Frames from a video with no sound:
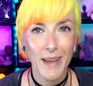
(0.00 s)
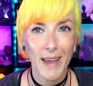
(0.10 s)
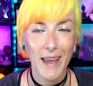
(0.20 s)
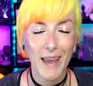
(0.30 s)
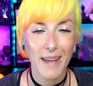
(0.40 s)

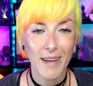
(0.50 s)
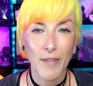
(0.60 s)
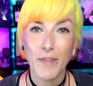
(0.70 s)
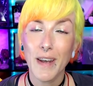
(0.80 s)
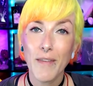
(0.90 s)
And I've
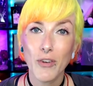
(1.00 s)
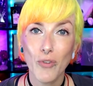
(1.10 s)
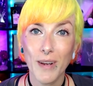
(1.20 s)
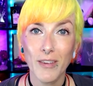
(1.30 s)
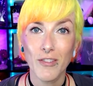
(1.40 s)
never
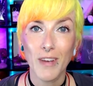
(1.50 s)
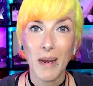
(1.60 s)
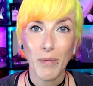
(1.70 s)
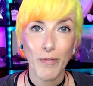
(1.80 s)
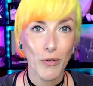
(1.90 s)
tried this snack
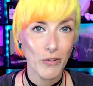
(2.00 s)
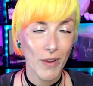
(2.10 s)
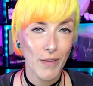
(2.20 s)
before, so I have